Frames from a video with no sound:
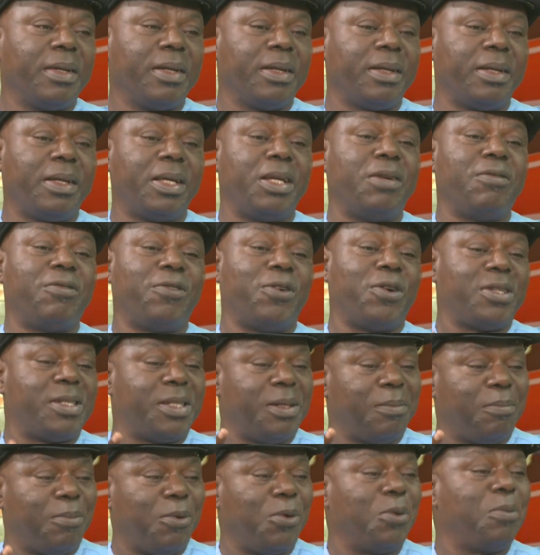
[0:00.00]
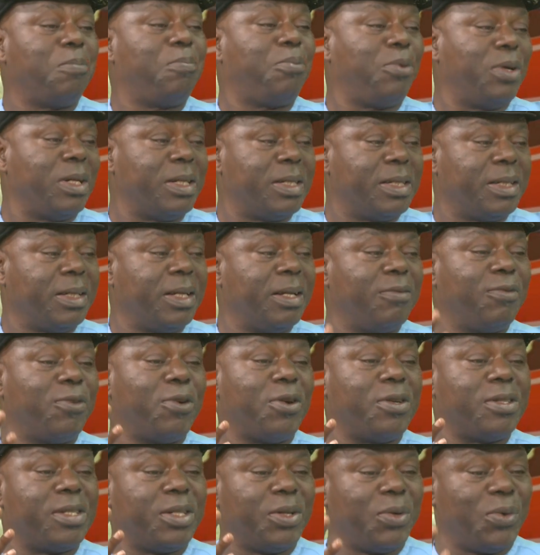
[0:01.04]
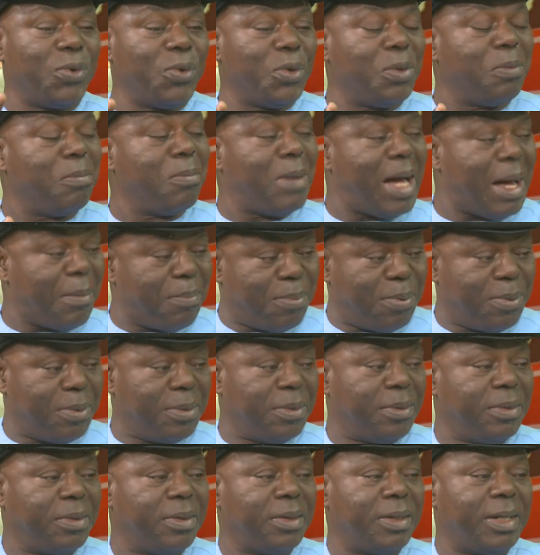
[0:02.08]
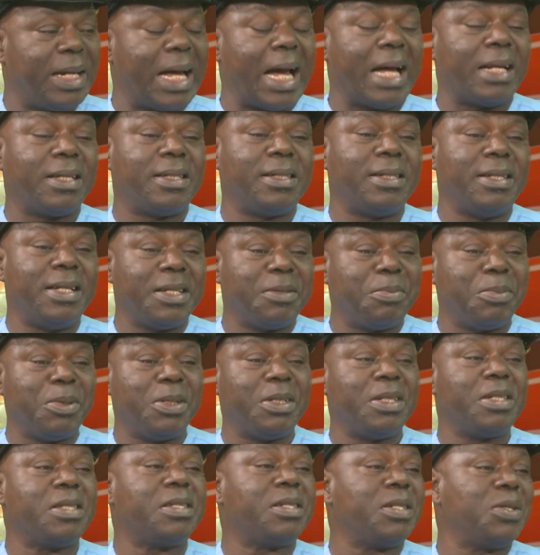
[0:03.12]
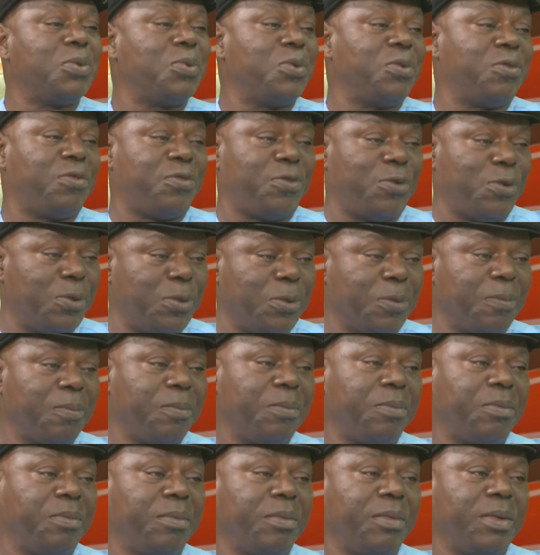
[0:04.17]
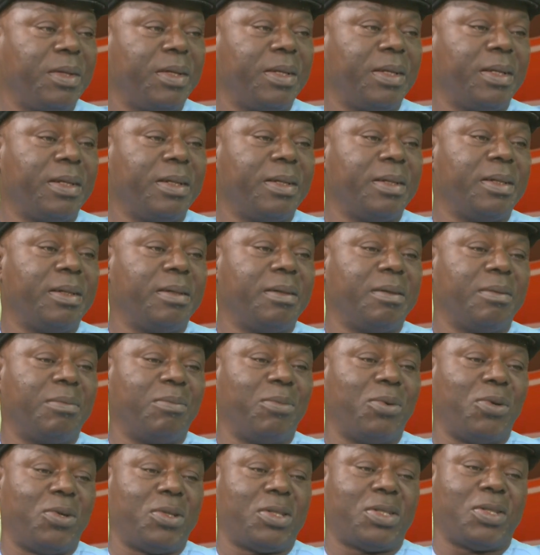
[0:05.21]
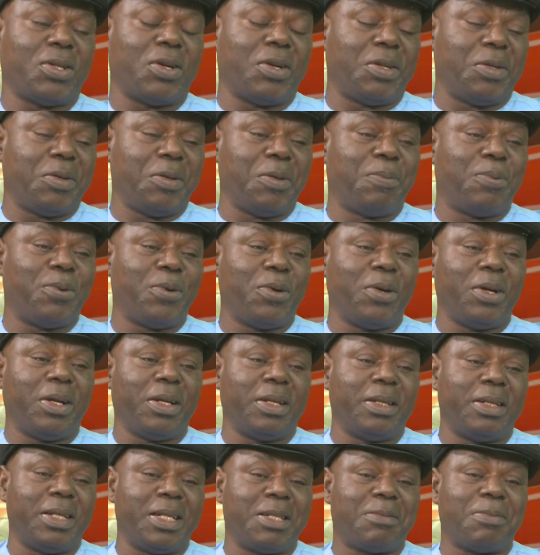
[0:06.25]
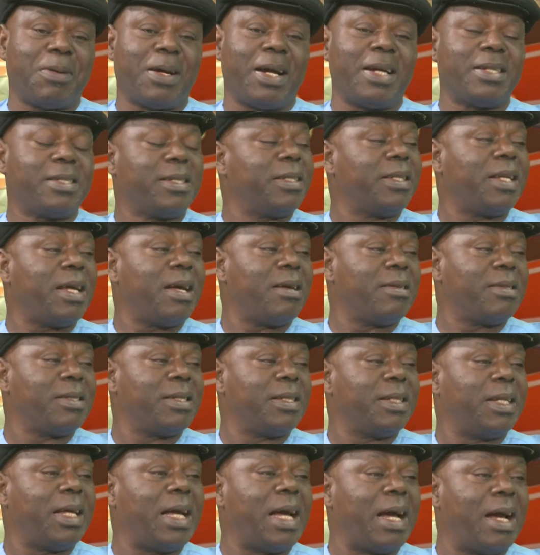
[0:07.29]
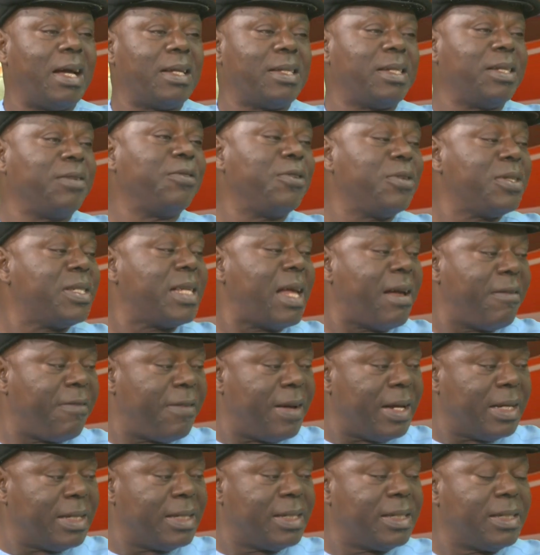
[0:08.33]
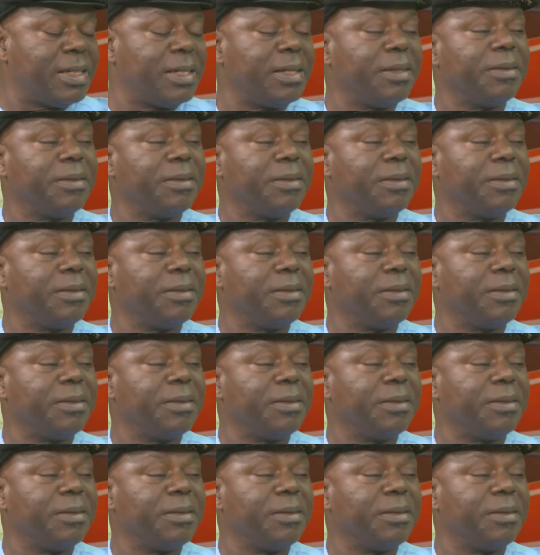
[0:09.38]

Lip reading: Give us the blueprint. Give us the roadmap that this ministry will follow. Most of the people in these parastatals, they are civil servants.